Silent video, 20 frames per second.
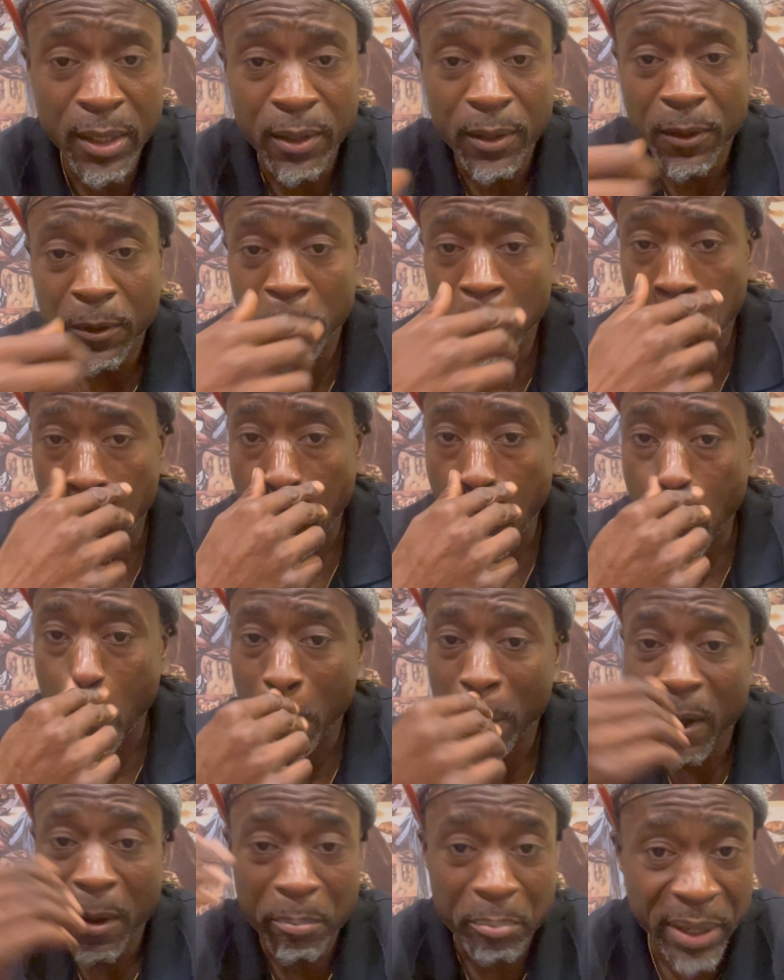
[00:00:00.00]
you know,
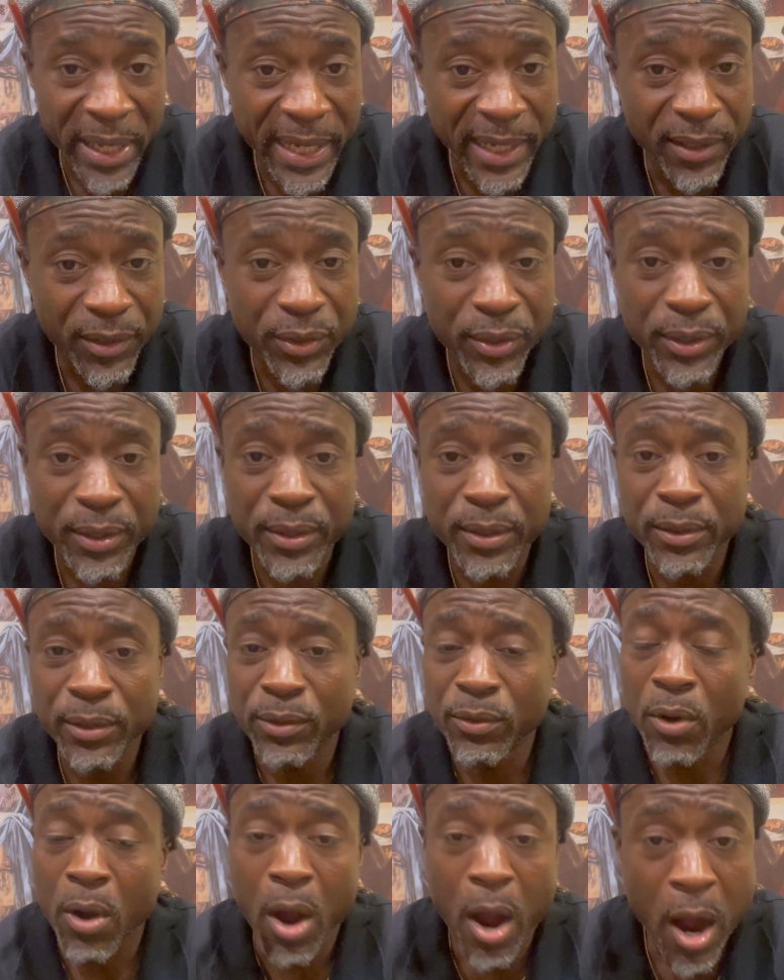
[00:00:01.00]
a painter,
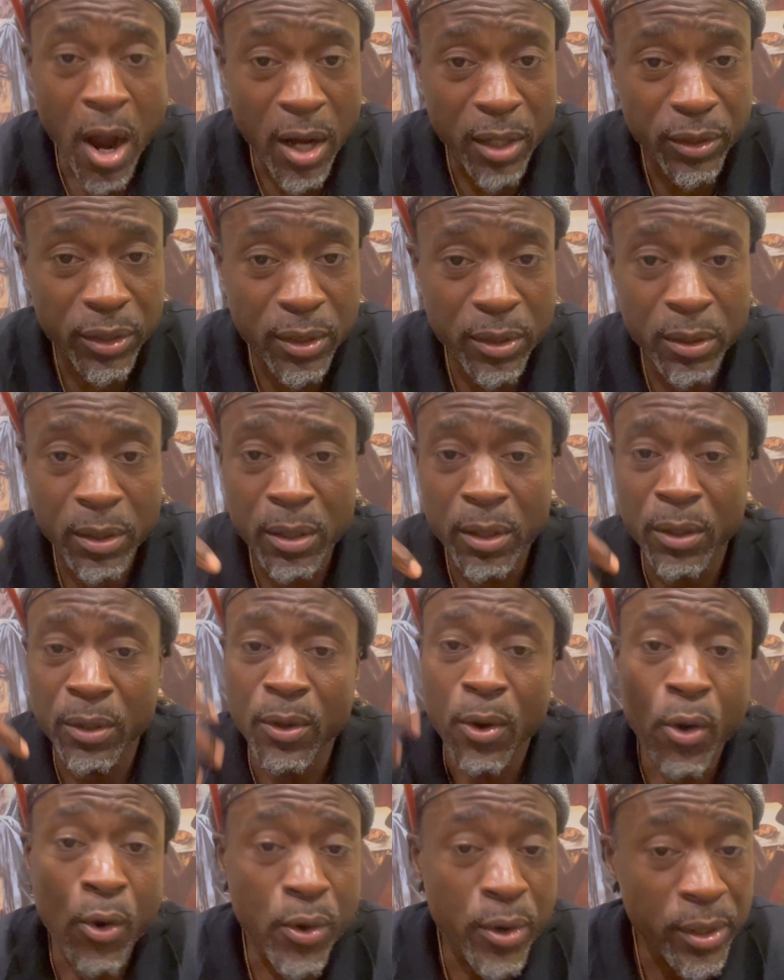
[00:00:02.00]
your author, or
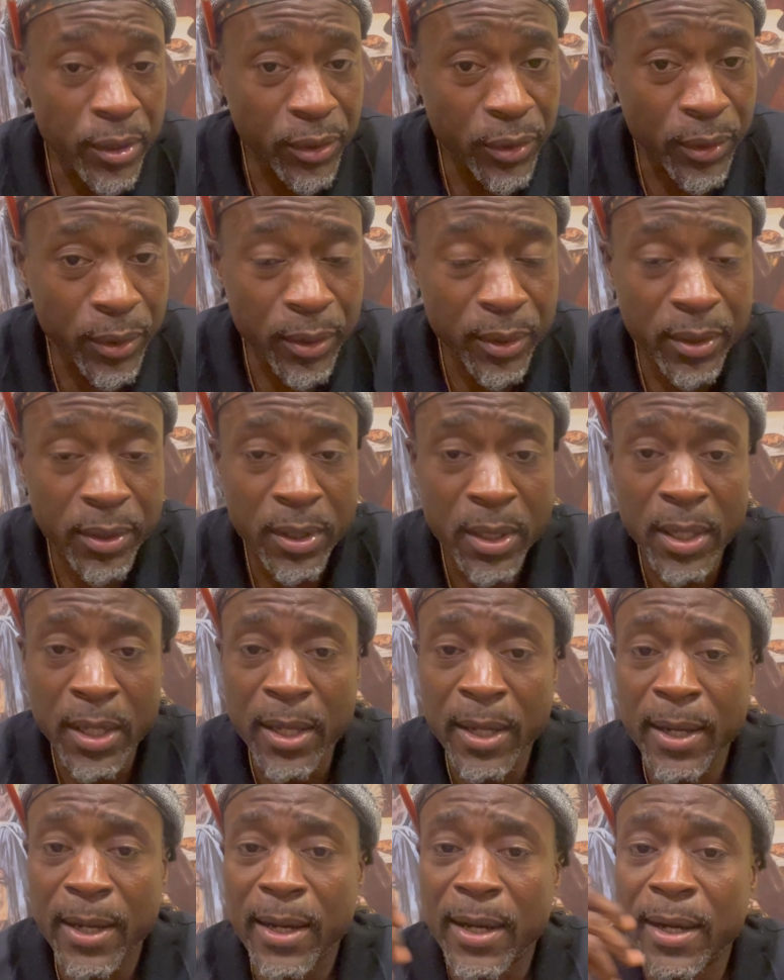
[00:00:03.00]
orator,
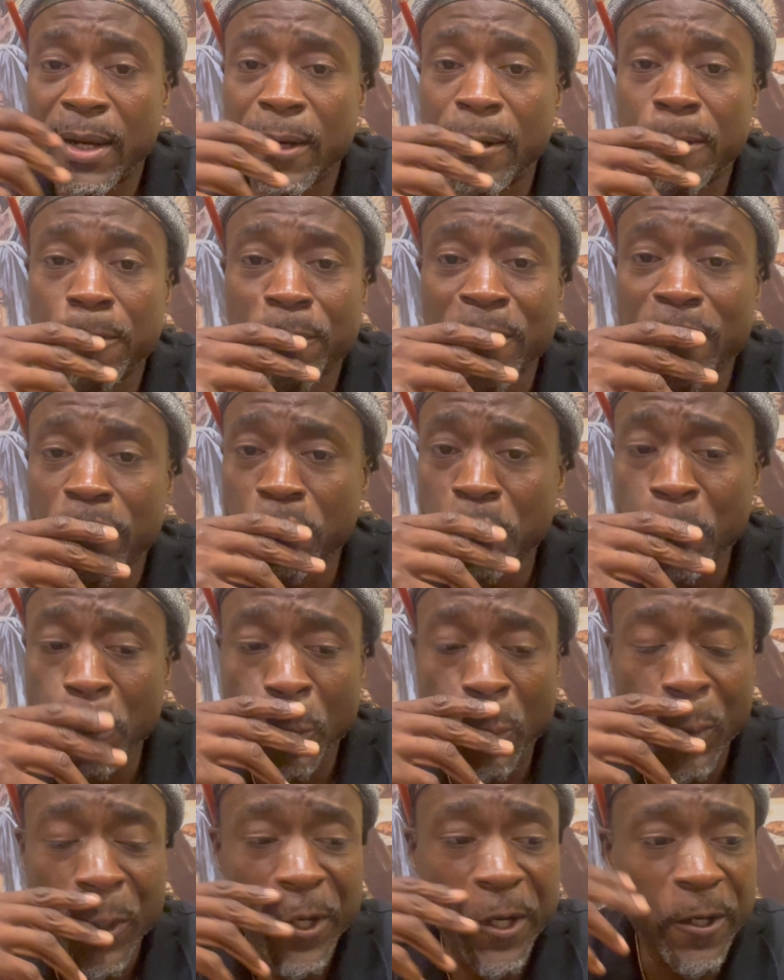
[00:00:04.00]
uh, whether you
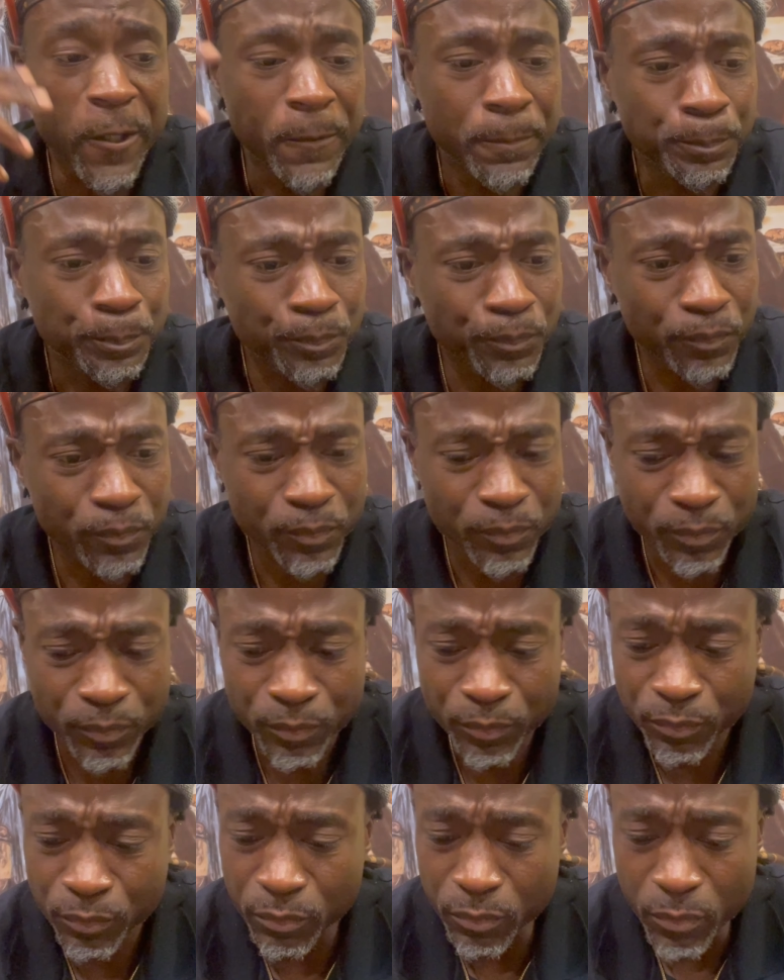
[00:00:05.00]
were
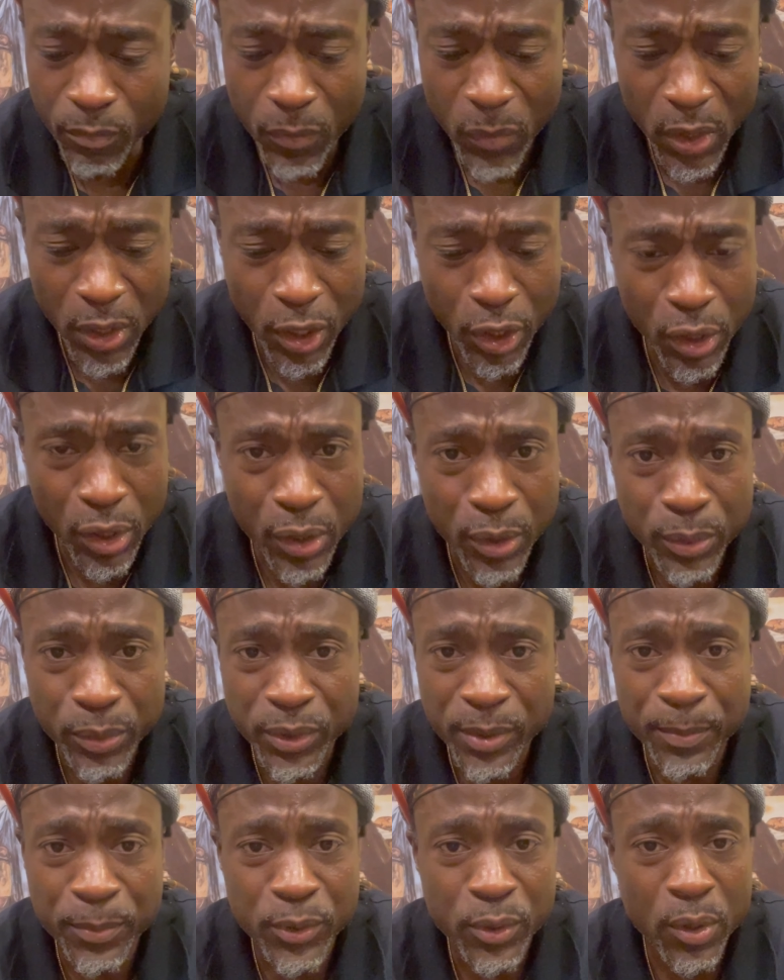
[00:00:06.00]
you know,
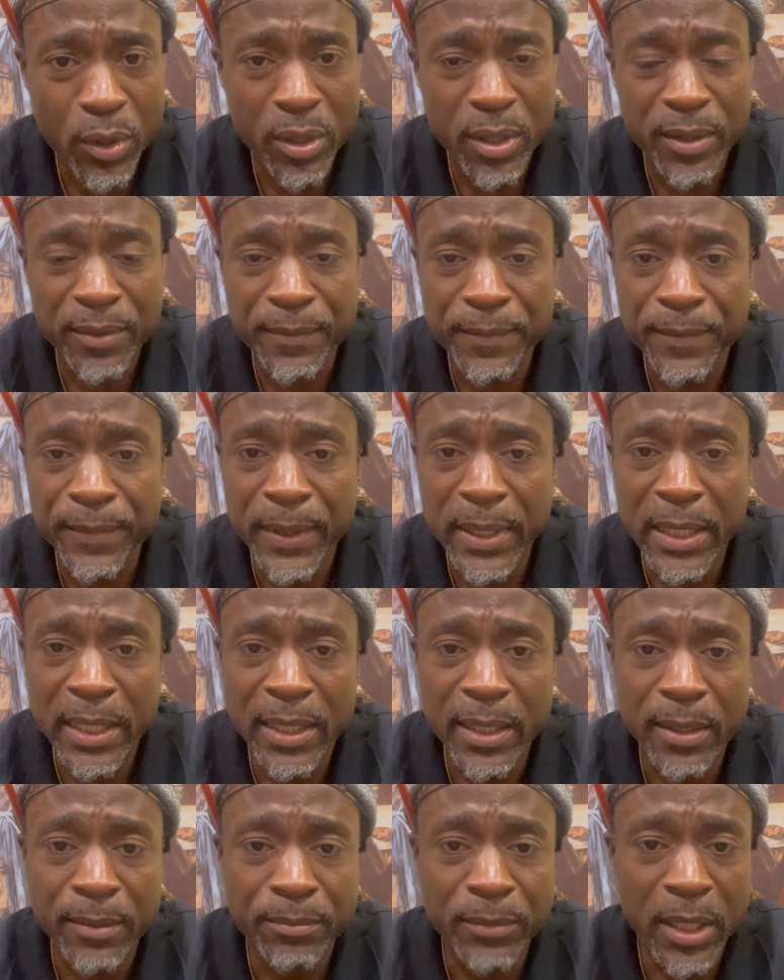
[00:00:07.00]
some sort of
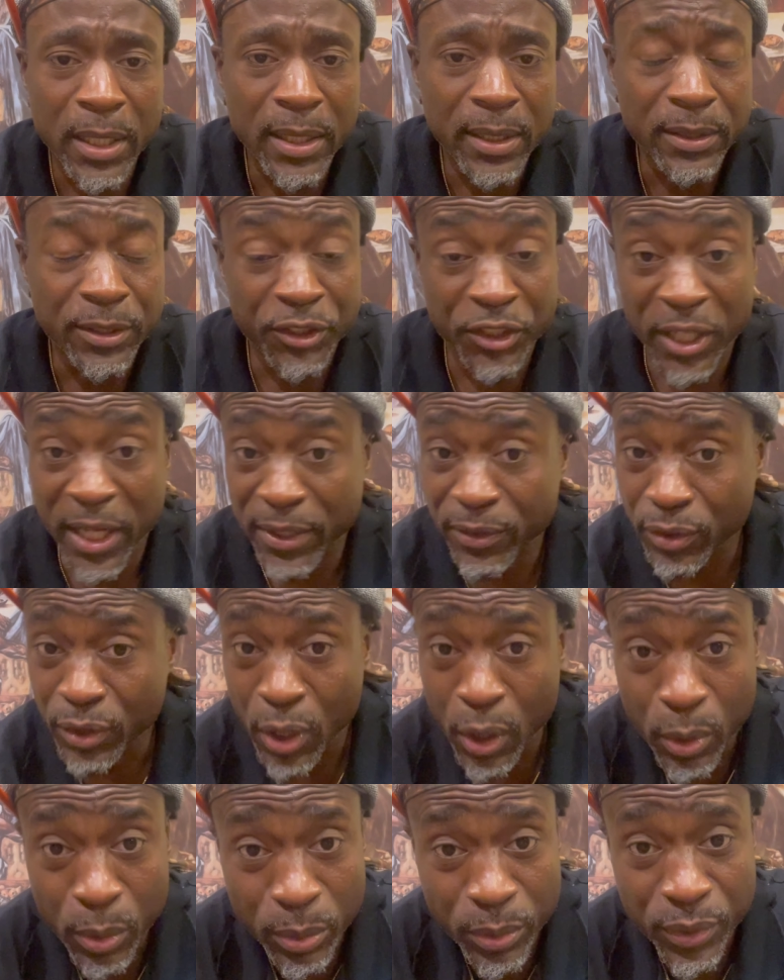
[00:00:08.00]
um, uh, chess
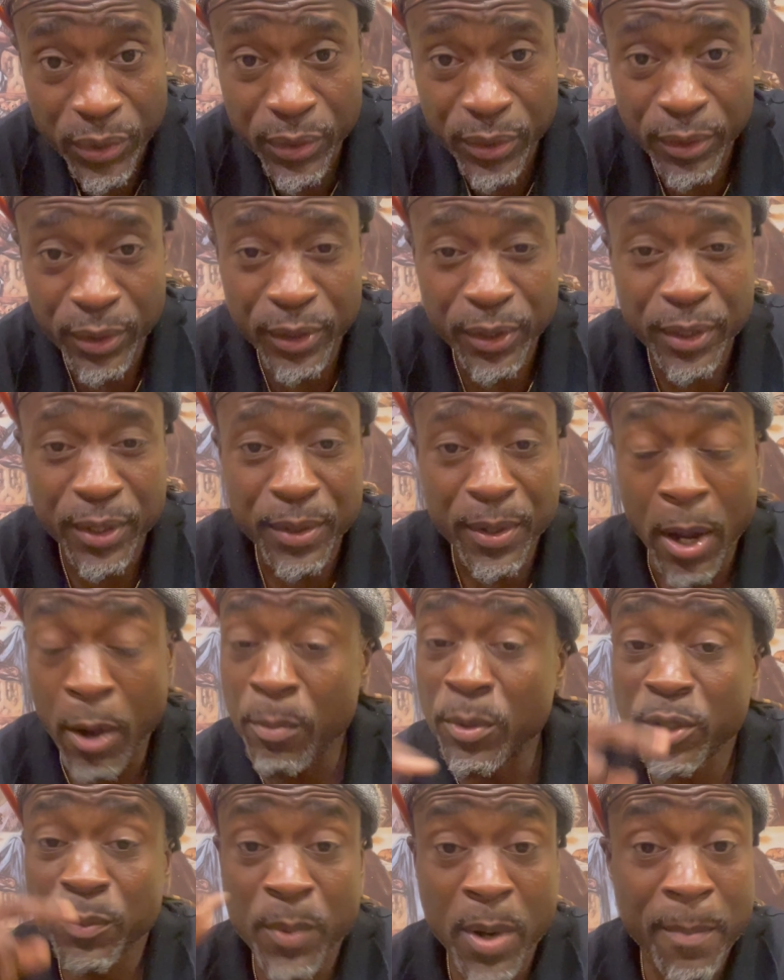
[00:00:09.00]
coach. You know, I
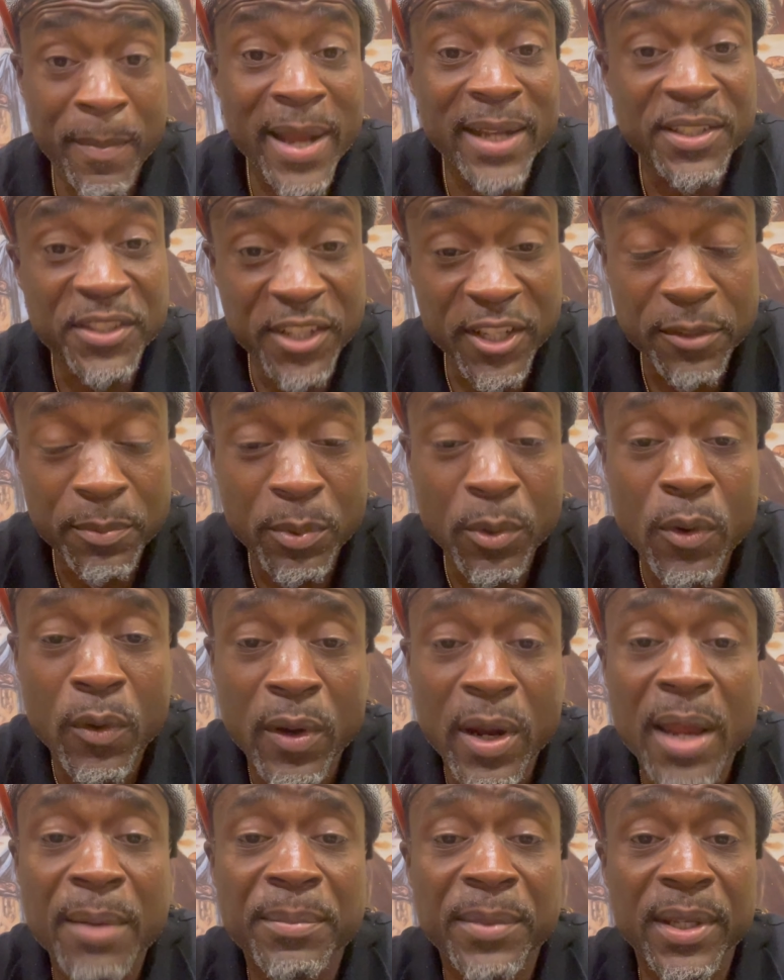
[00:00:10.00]
almost brought my chess
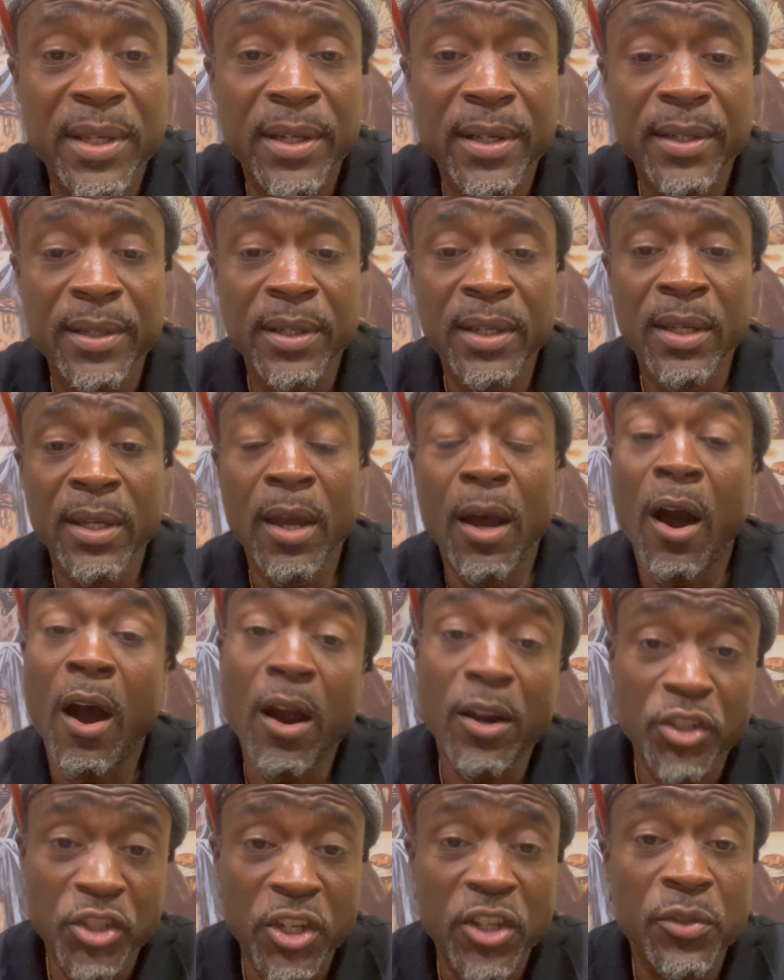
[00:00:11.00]
program there,
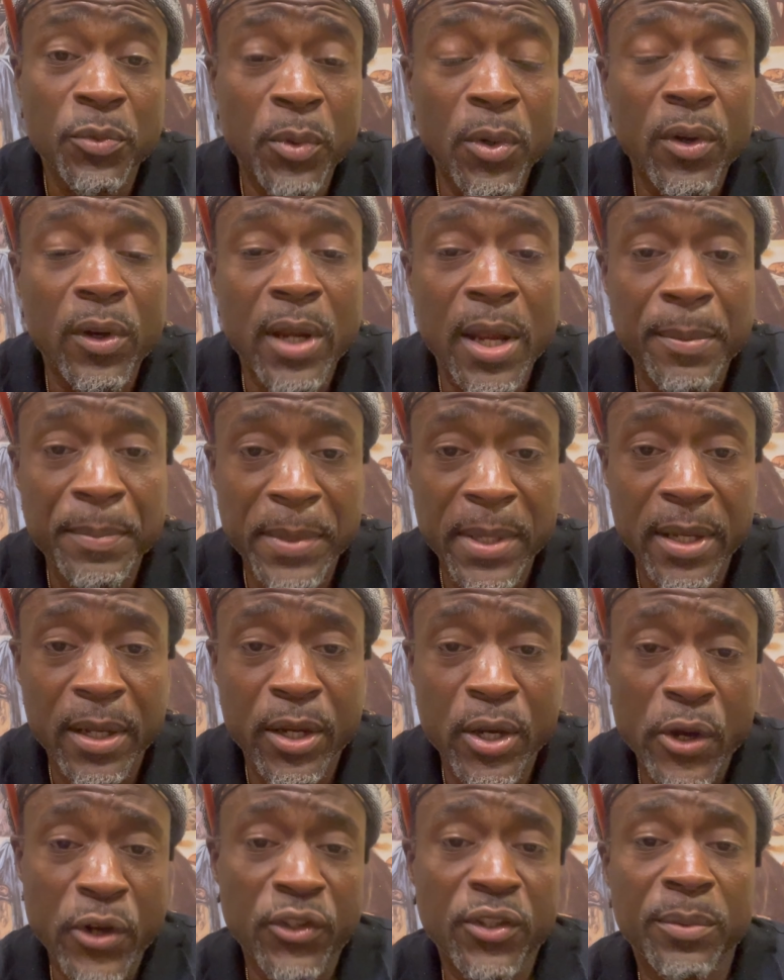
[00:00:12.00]
our chess program there,
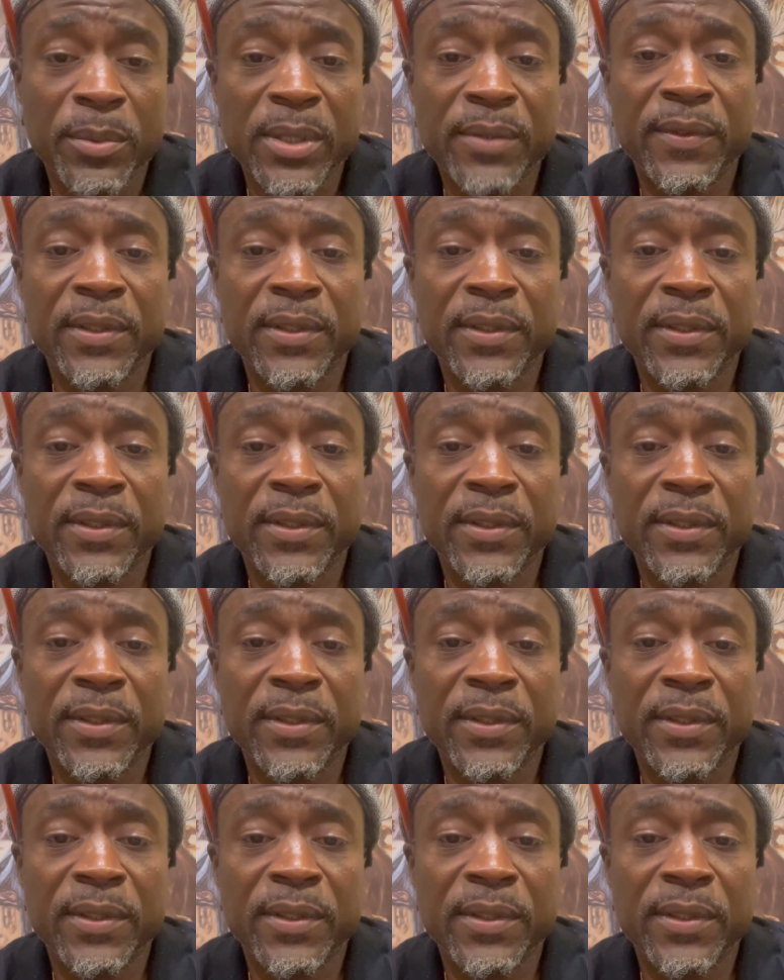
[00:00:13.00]
Courage to Leave